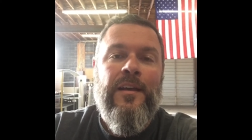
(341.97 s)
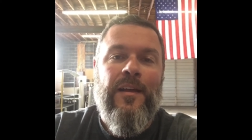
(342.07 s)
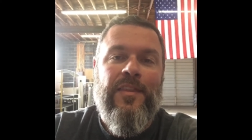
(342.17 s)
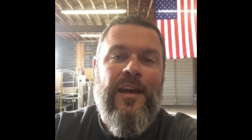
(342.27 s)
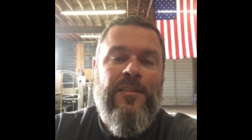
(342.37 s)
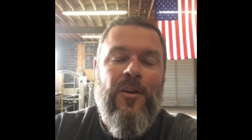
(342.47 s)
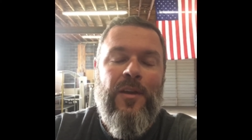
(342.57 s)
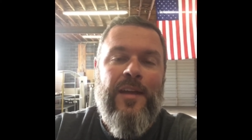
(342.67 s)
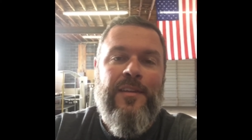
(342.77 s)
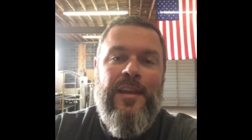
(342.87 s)
click that
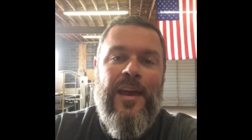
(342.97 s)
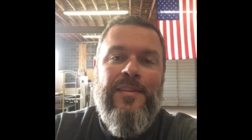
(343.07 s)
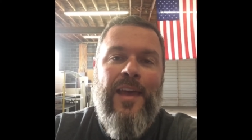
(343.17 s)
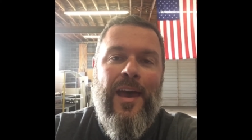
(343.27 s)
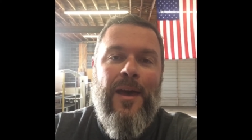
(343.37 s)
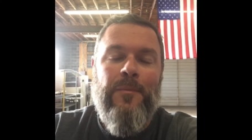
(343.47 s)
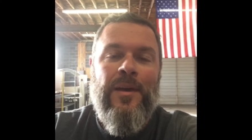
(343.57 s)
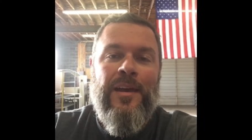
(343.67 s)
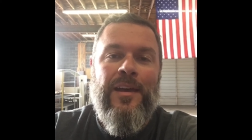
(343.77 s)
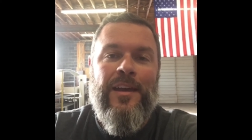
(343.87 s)
donate today tab,
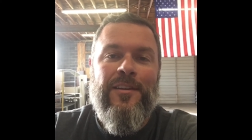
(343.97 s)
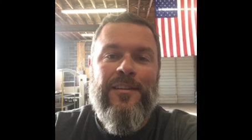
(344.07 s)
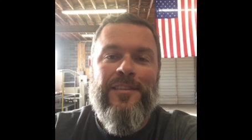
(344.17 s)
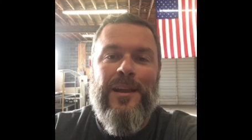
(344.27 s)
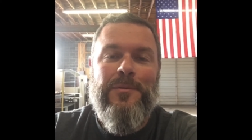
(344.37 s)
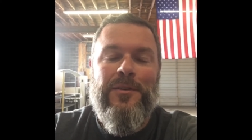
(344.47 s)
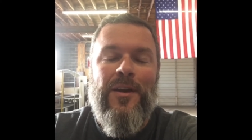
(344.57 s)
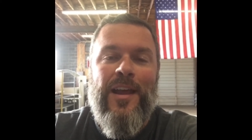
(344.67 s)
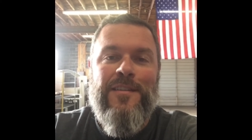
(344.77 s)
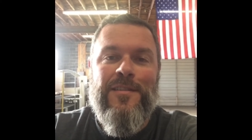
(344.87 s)
and you can set up your
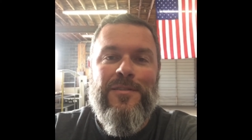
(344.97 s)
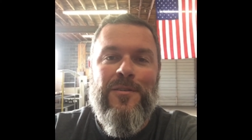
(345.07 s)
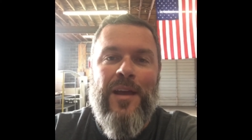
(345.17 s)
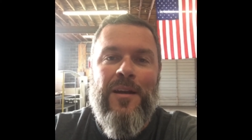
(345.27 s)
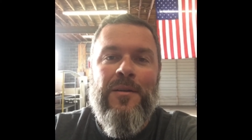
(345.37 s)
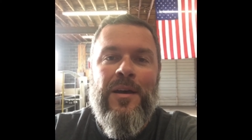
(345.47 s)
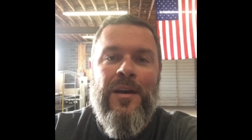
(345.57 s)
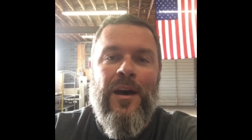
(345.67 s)
donation through there.